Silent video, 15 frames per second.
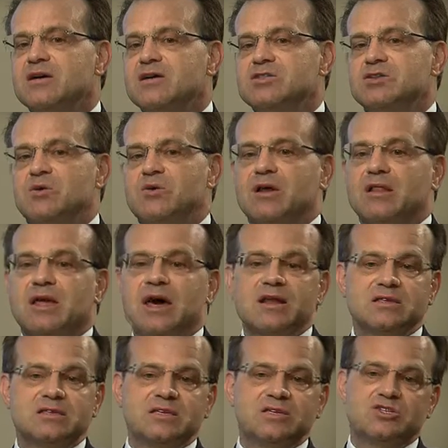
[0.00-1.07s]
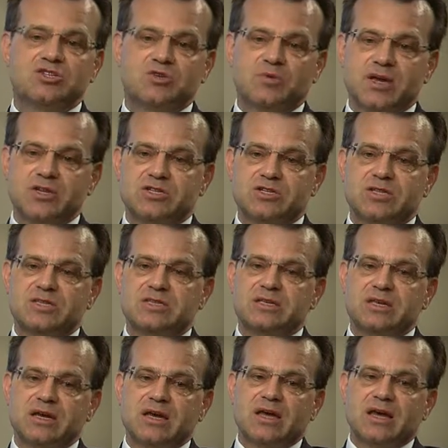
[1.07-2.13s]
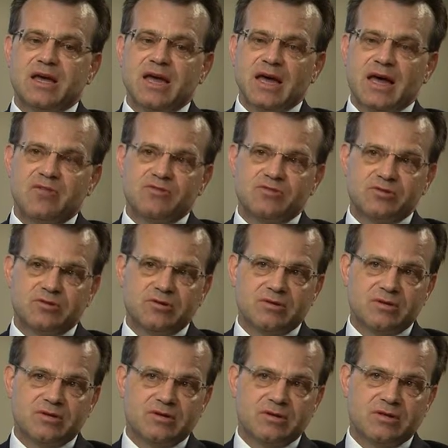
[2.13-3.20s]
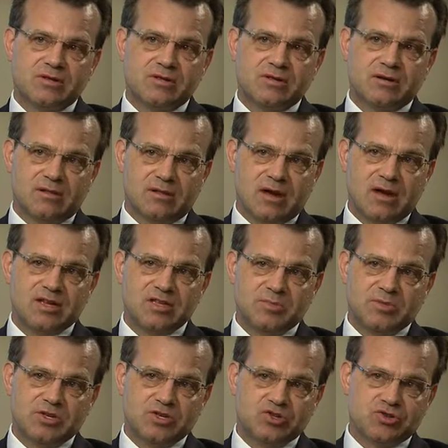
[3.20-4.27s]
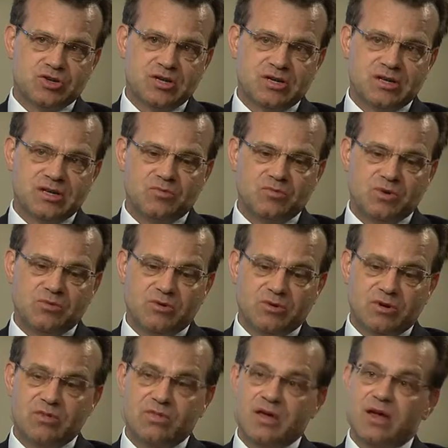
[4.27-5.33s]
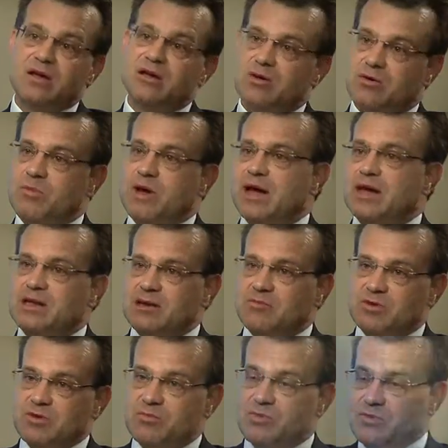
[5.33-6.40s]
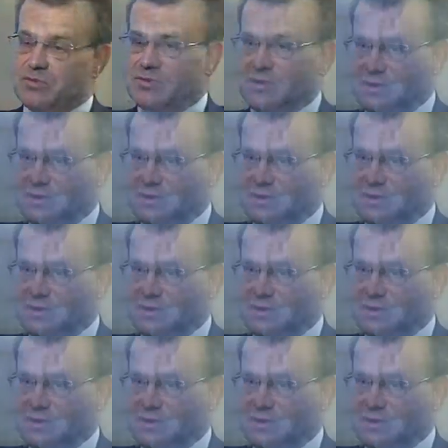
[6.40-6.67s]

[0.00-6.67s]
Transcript: So in a lot of situations, after the clot has been treated, we will then go back and remove